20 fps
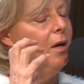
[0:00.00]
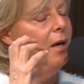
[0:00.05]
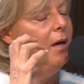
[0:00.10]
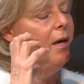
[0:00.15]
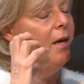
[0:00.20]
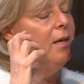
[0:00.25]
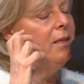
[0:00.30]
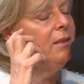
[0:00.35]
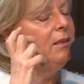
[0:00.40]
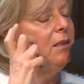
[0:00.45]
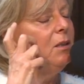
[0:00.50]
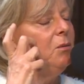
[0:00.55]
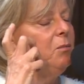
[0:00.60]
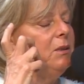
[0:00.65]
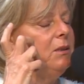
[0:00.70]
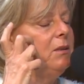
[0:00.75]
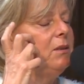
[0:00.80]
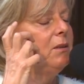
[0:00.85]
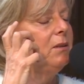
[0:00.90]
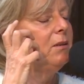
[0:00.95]
as I
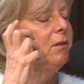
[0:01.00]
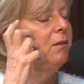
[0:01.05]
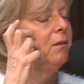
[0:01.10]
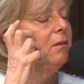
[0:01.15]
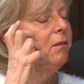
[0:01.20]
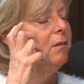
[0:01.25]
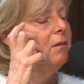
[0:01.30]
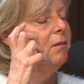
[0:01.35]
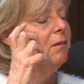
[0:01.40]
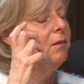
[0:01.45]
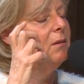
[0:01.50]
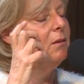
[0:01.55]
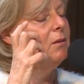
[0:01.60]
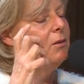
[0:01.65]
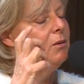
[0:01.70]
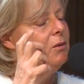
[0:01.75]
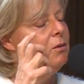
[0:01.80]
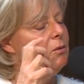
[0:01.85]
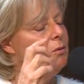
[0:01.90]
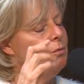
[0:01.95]
was,
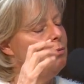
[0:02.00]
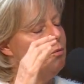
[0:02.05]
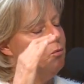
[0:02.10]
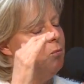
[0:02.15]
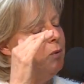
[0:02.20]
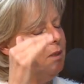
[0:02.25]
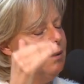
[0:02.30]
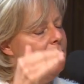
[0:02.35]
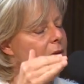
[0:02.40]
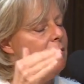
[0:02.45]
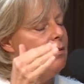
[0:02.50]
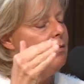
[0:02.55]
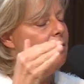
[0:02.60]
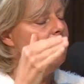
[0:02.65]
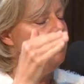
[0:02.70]
when